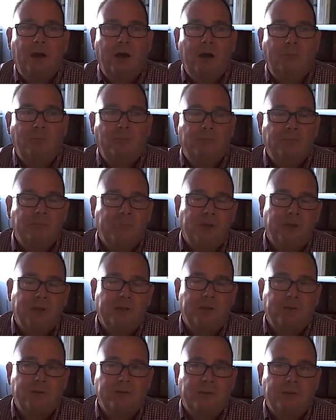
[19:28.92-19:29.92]

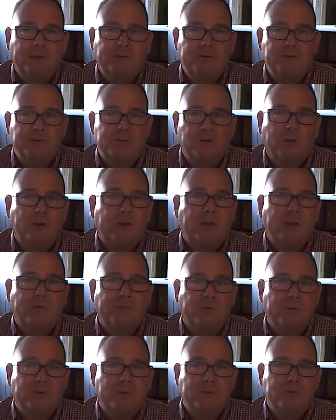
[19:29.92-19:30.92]
And just
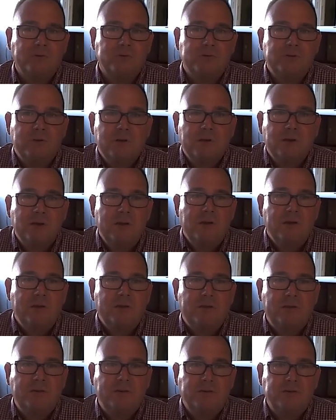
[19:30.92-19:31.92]
looking for those
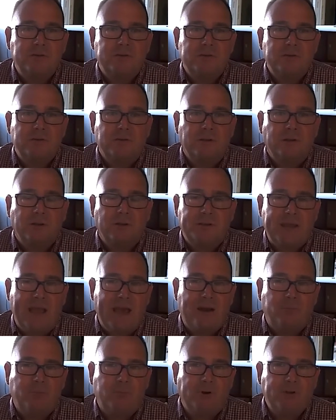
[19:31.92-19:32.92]
little
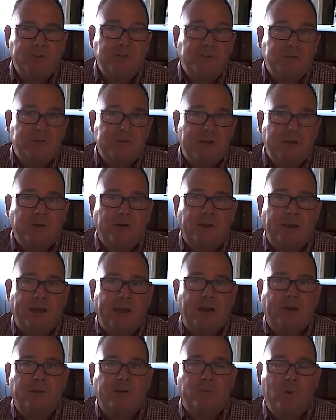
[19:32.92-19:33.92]
data points to say,
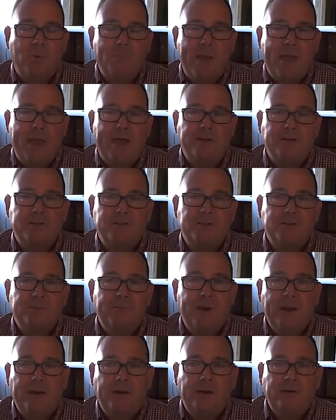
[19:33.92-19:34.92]
okay, how can we manage this
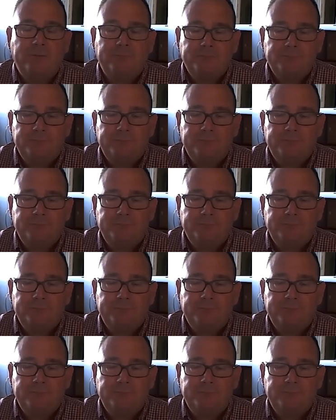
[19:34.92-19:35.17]
better?